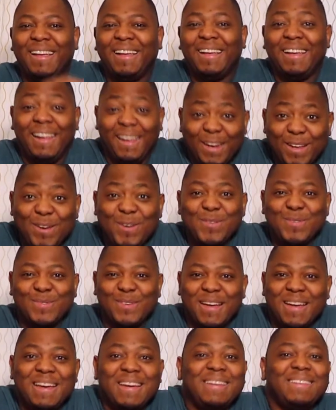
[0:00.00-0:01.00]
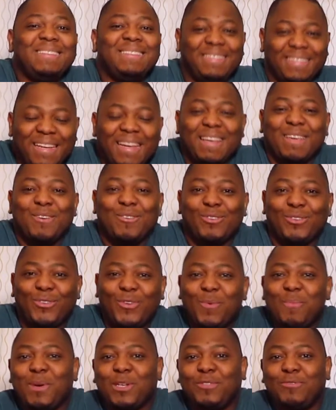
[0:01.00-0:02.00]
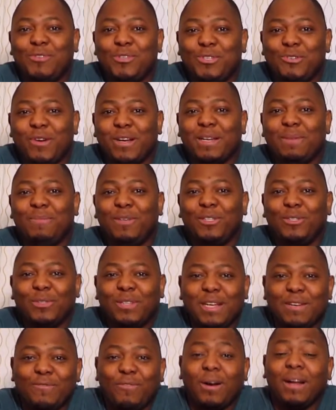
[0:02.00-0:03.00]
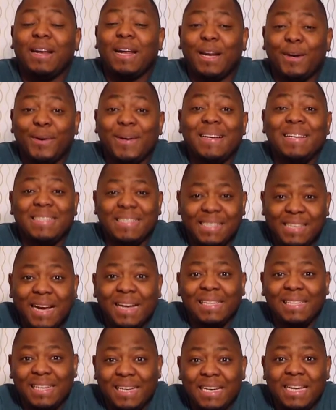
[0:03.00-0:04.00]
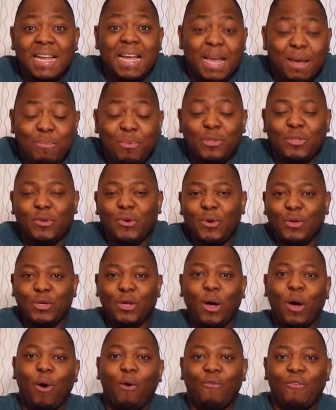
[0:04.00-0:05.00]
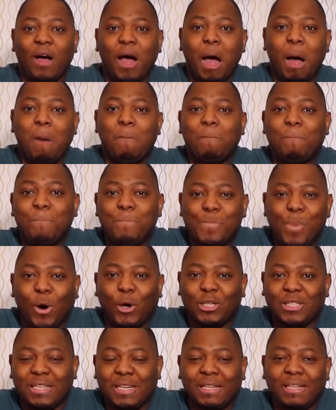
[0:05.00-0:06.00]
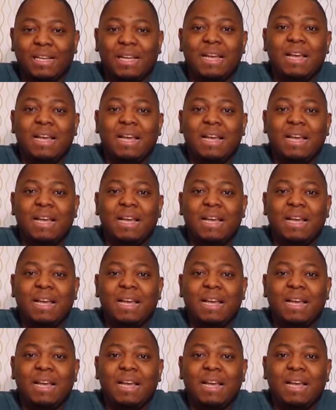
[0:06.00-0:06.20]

Hello, and thank you so much for joining me today for another exciting episode of unboxing.